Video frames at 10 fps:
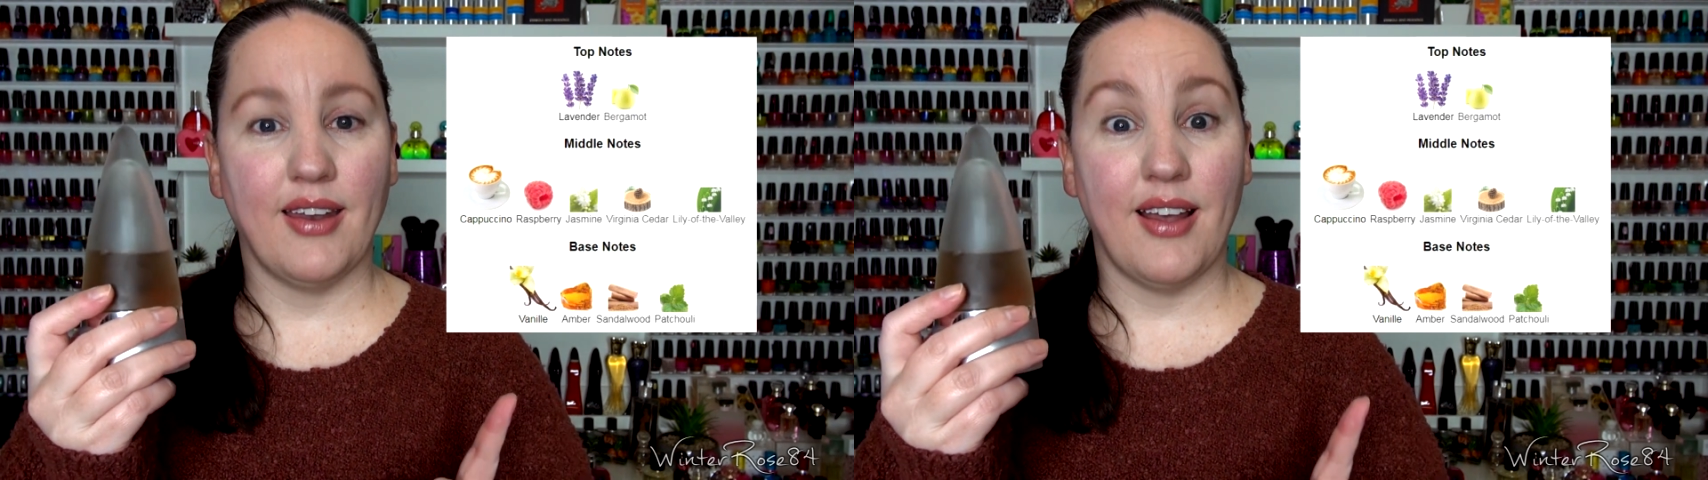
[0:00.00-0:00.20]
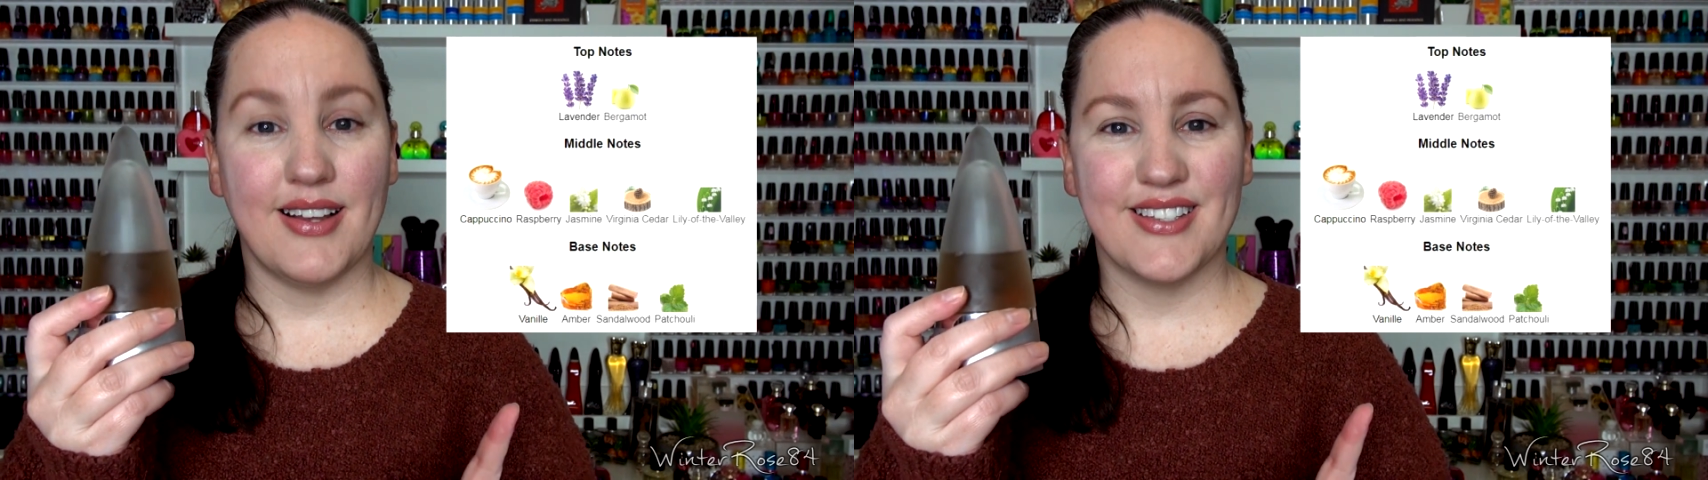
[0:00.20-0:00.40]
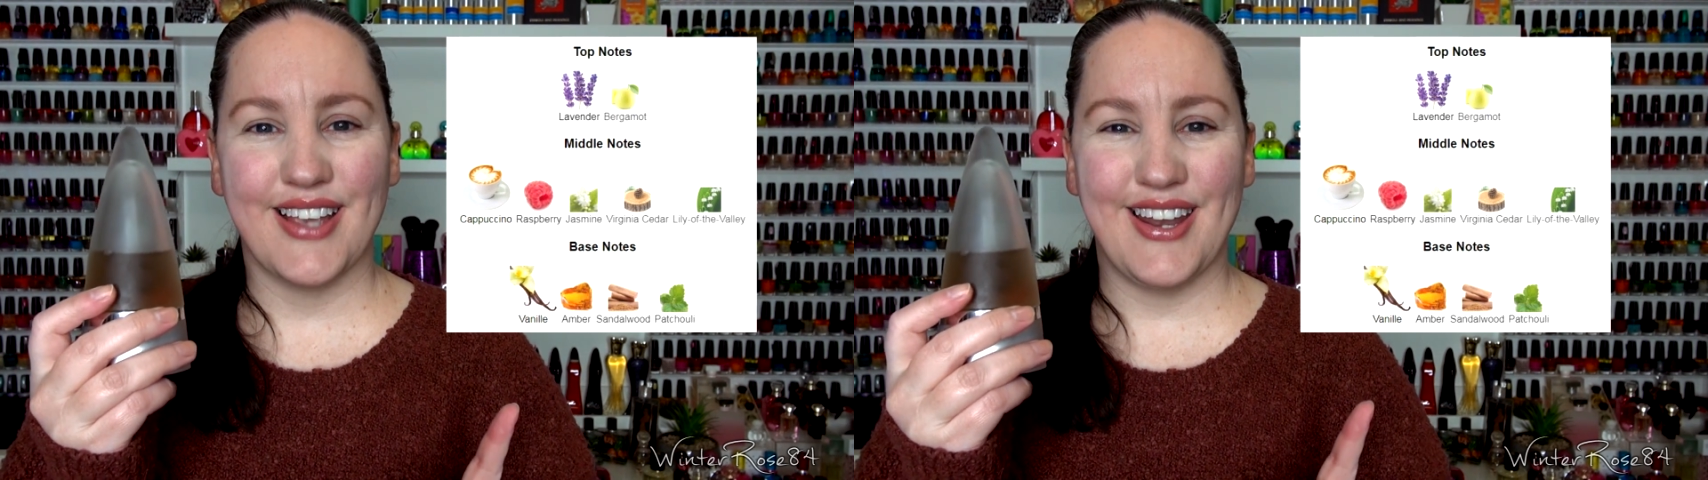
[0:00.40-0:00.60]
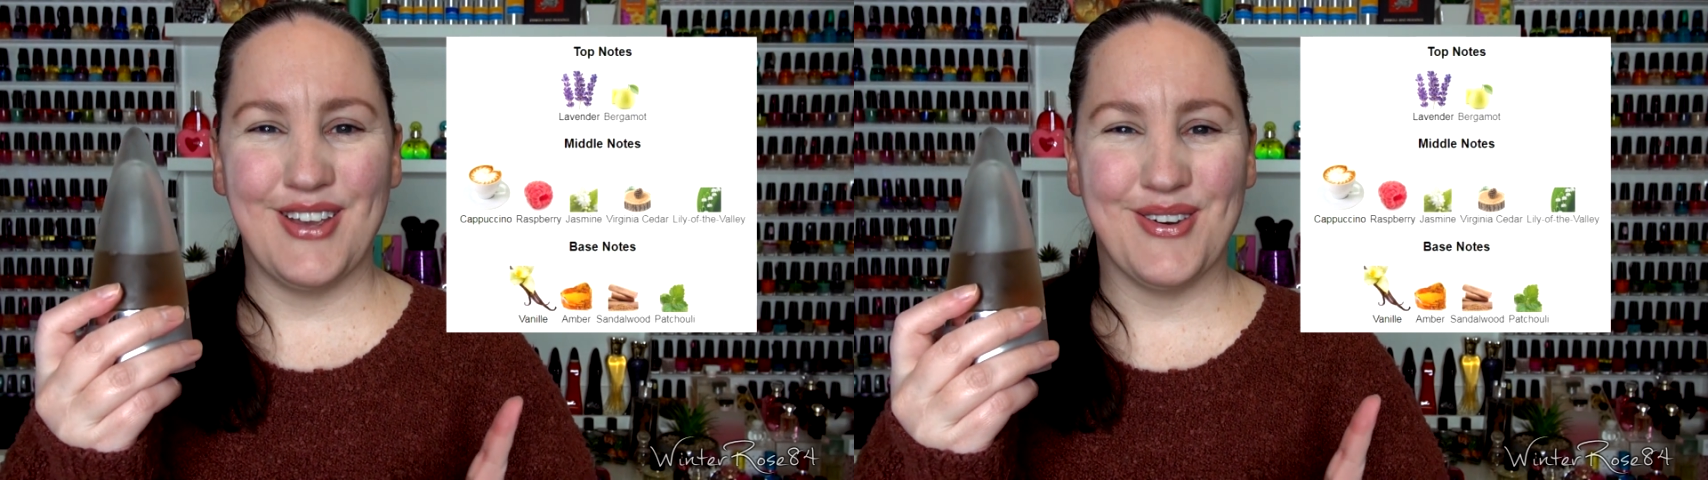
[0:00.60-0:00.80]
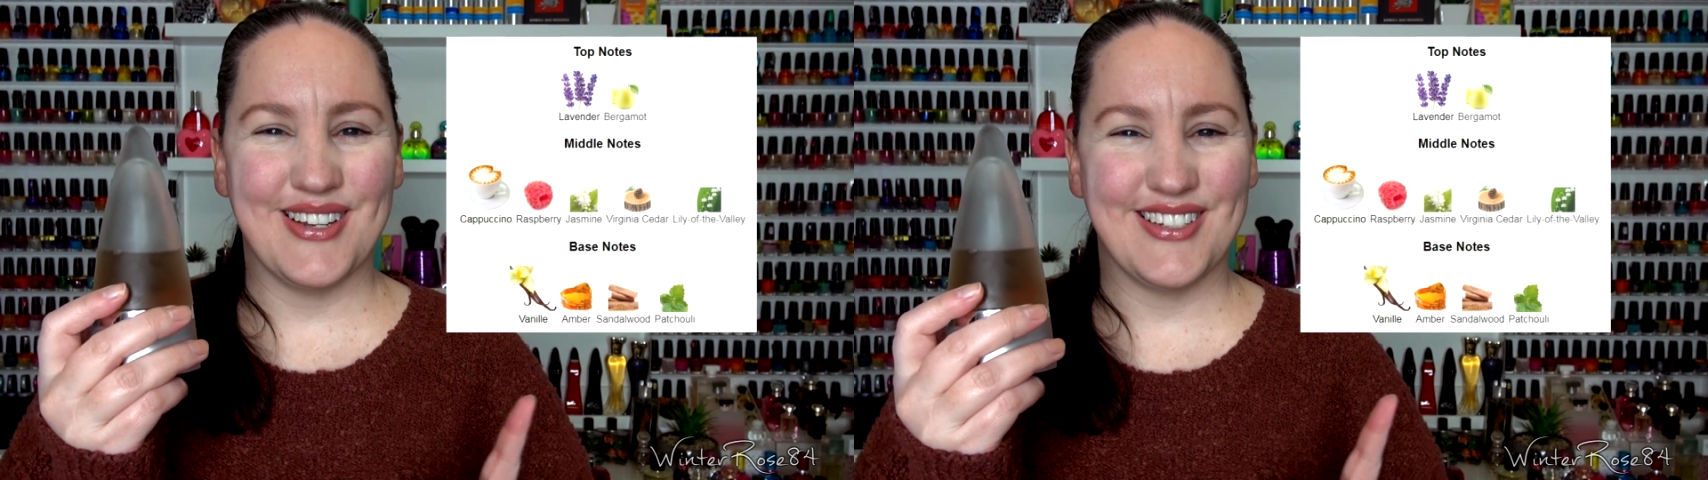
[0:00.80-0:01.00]
and ask any
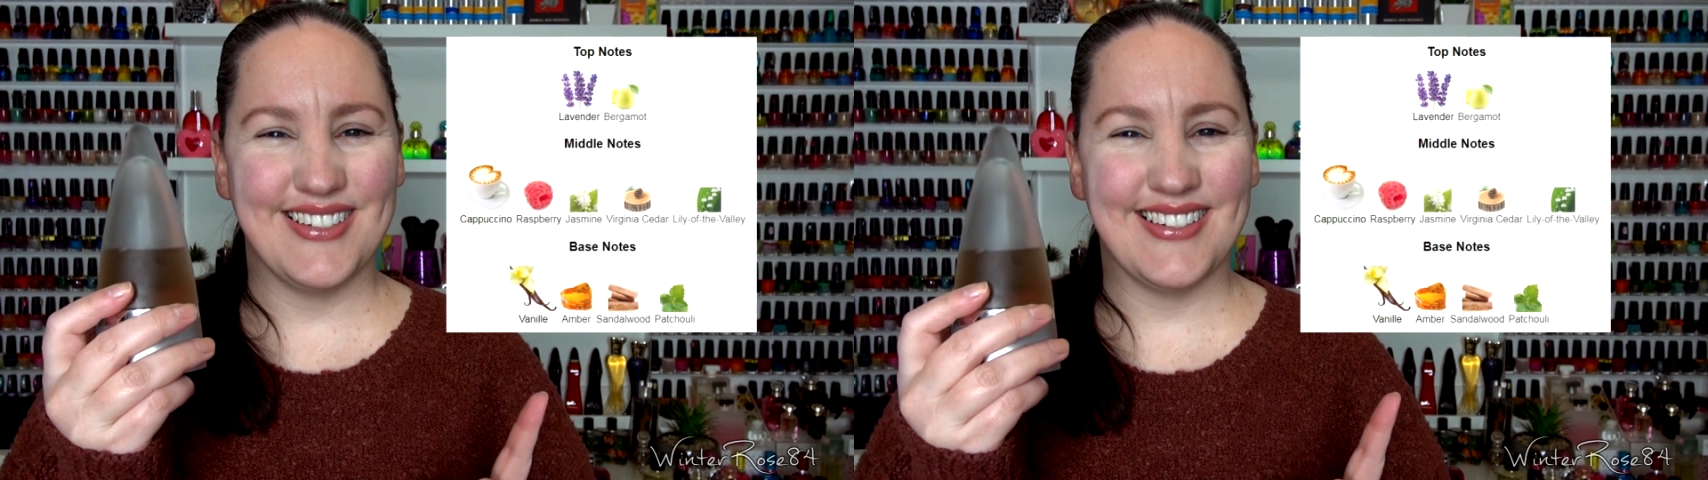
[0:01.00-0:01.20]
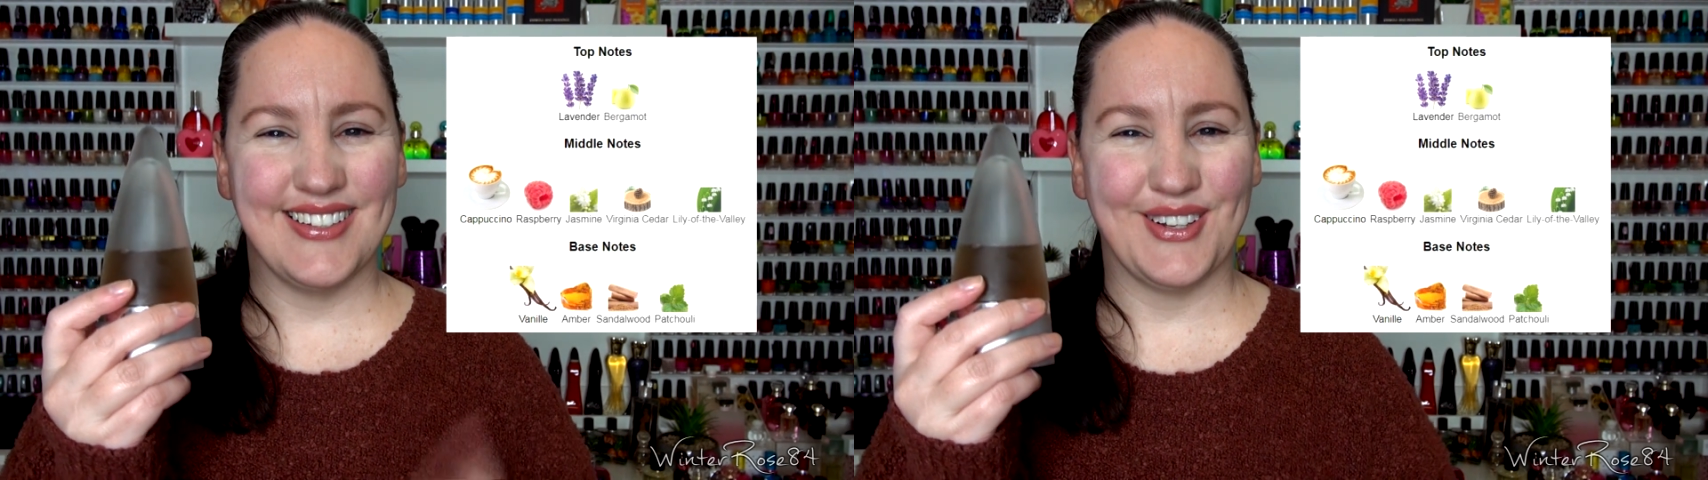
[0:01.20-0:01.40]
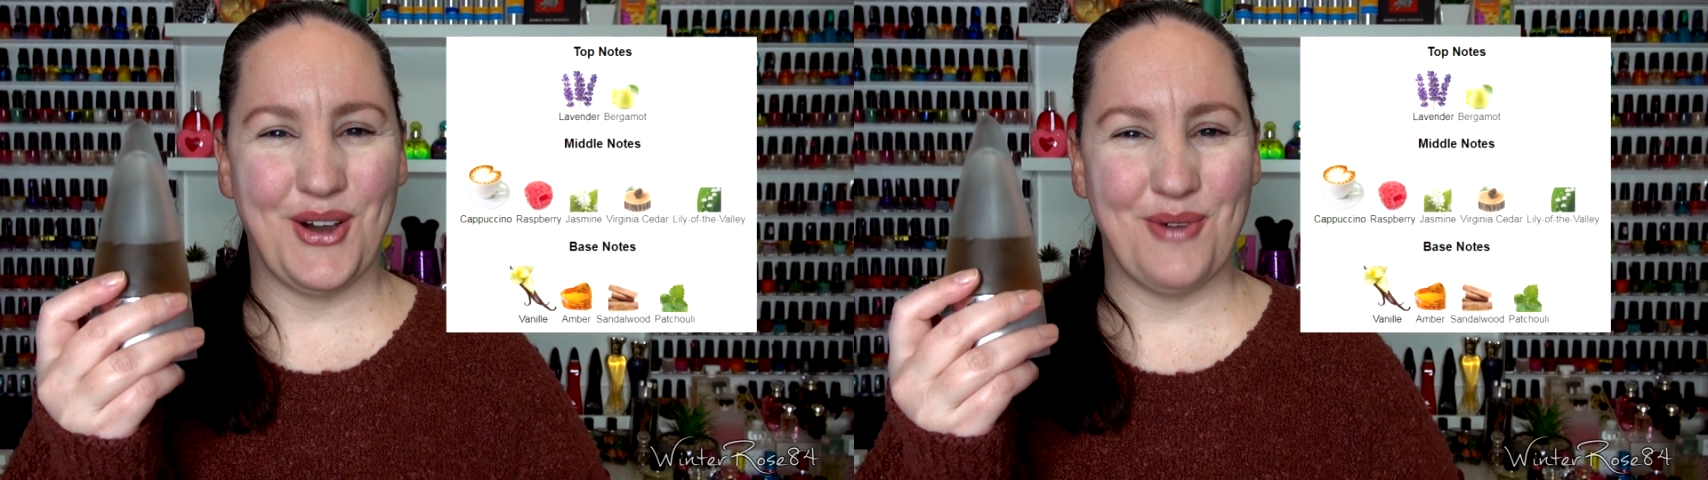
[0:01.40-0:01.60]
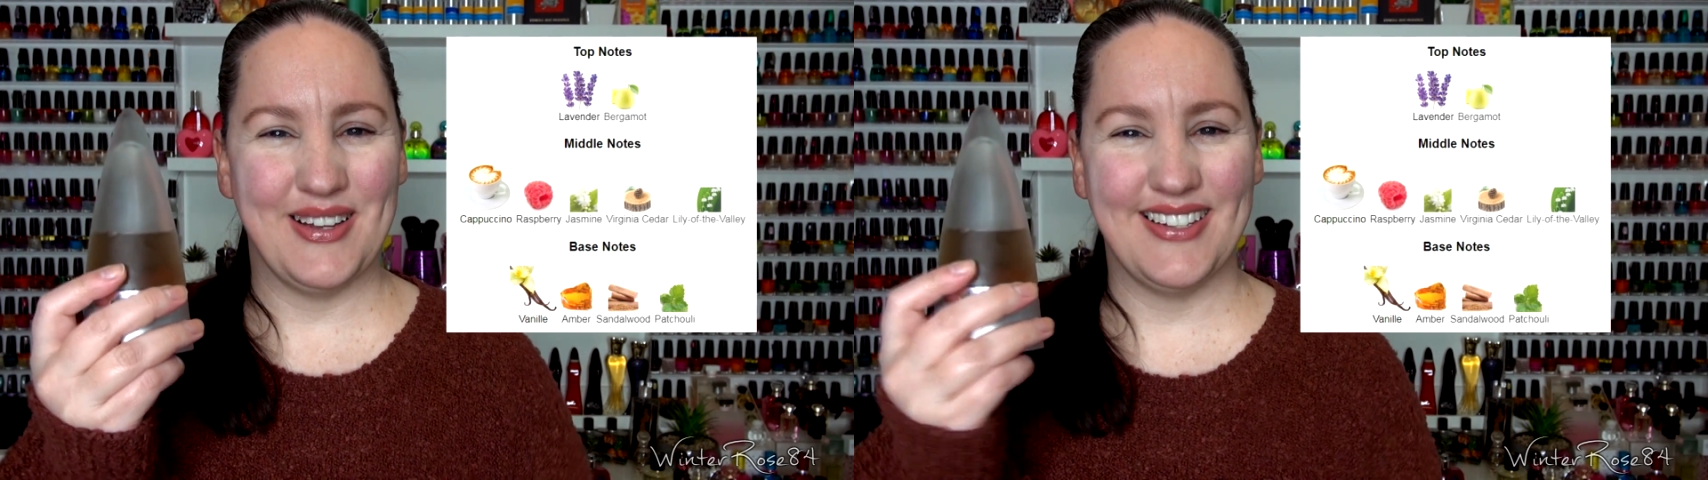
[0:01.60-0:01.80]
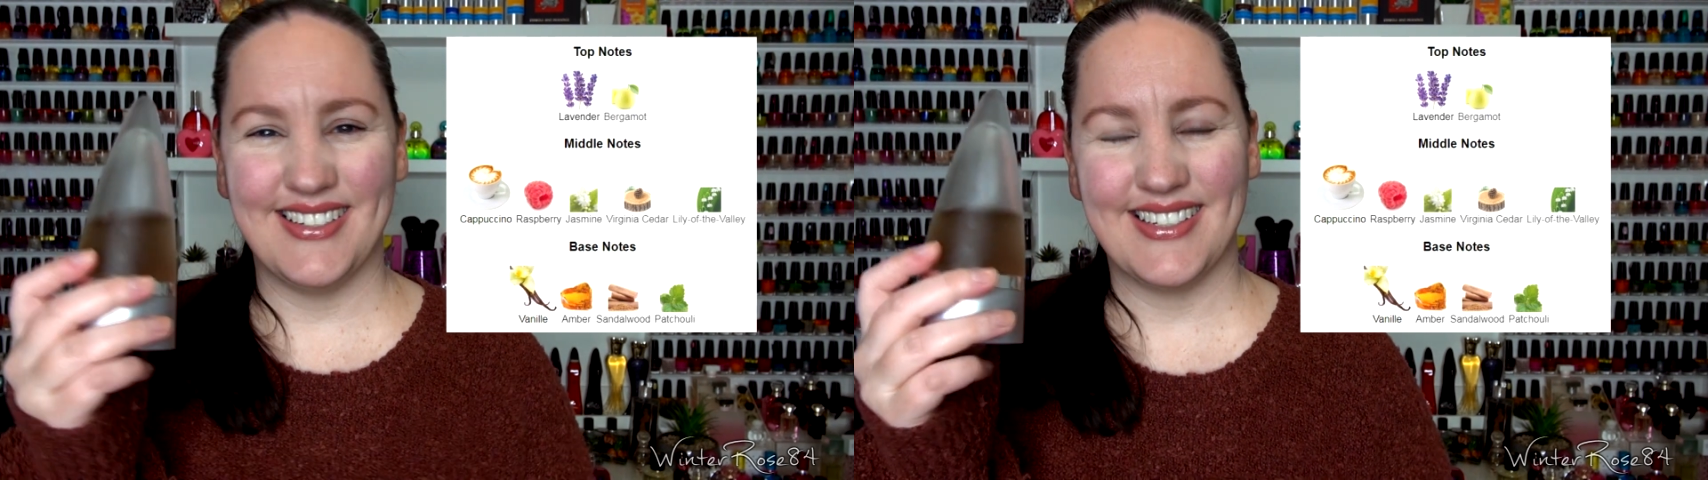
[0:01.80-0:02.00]
questions in the
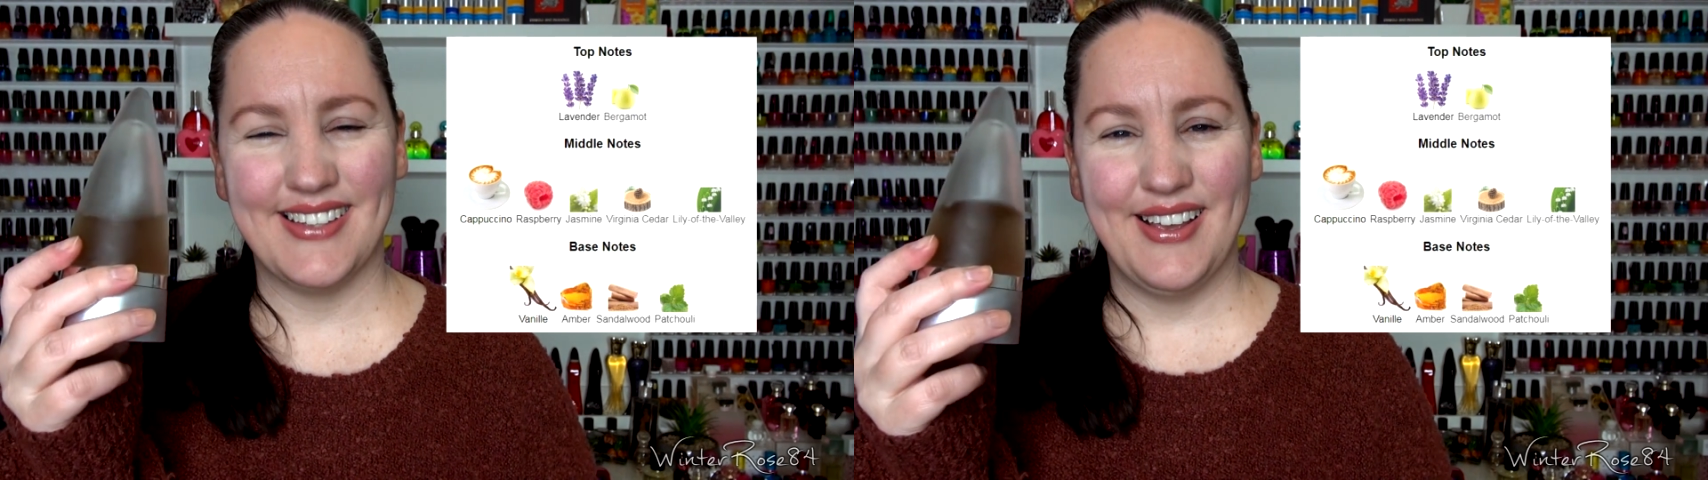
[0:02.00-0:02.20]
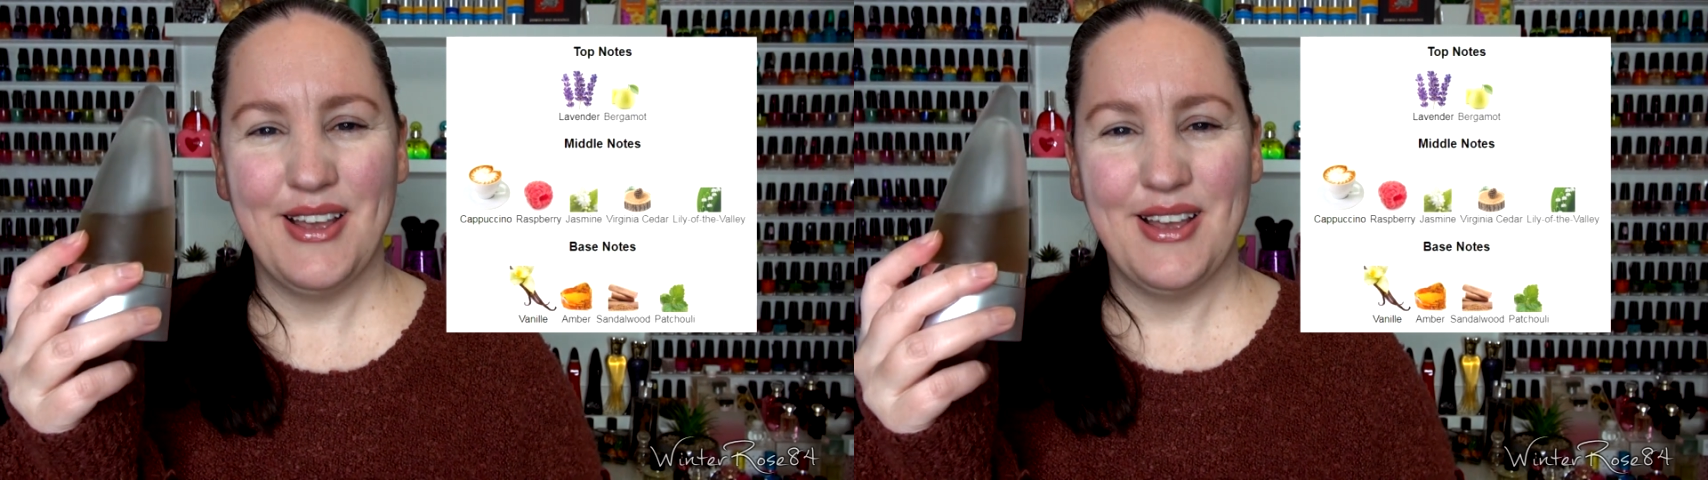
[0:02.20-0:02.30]
comments.